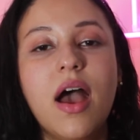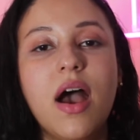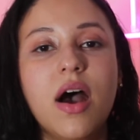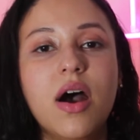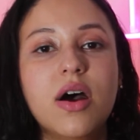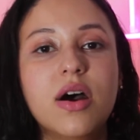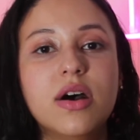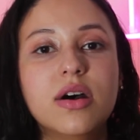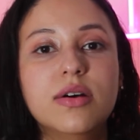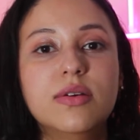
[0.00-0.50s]

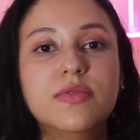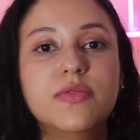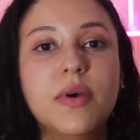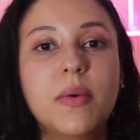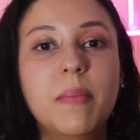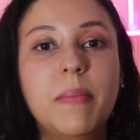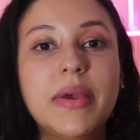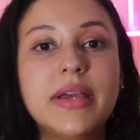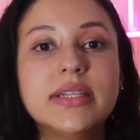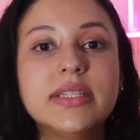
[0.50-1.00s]
of
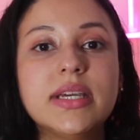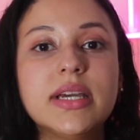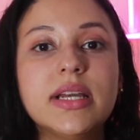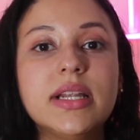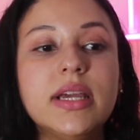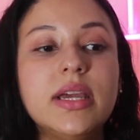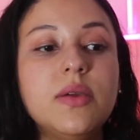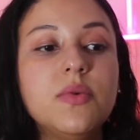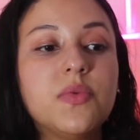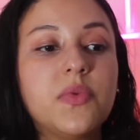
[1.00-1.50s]

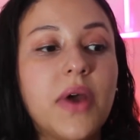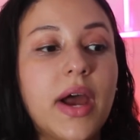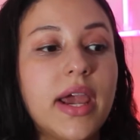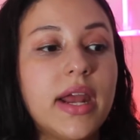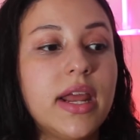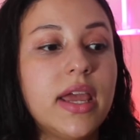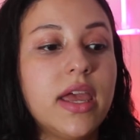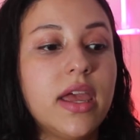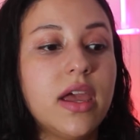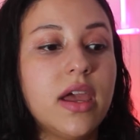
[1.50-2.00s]
basically
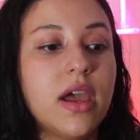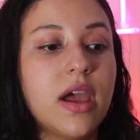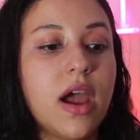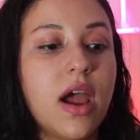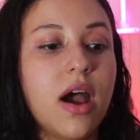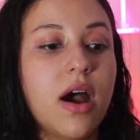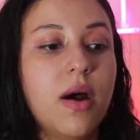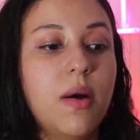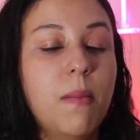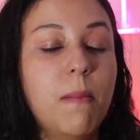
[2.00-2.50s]
writing
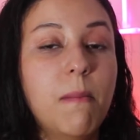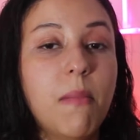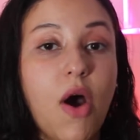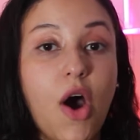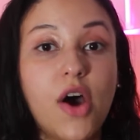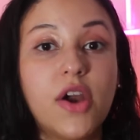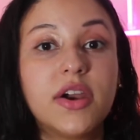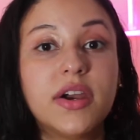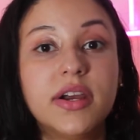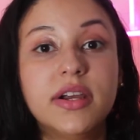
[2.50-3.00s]
a
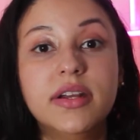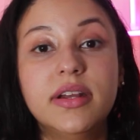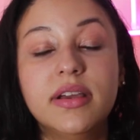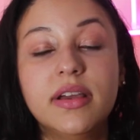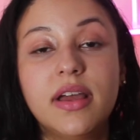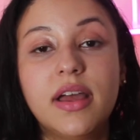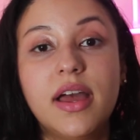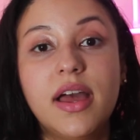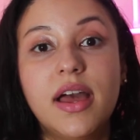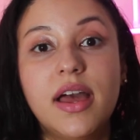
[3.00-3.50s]
modern
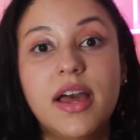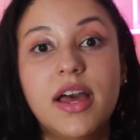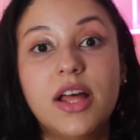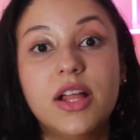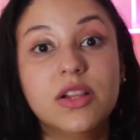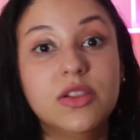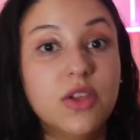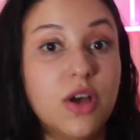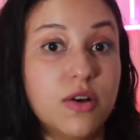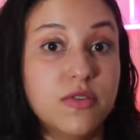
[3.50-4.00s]

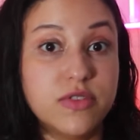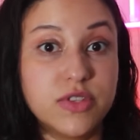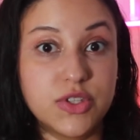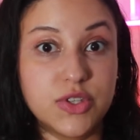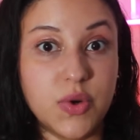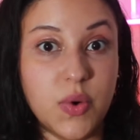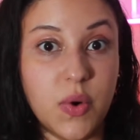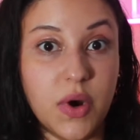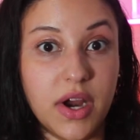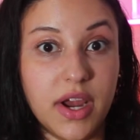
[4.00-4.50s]
love
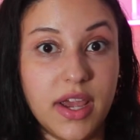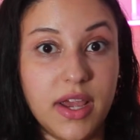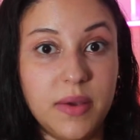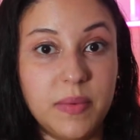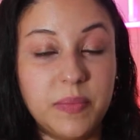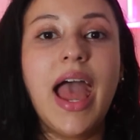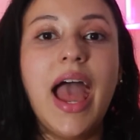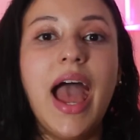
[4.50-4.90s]
story.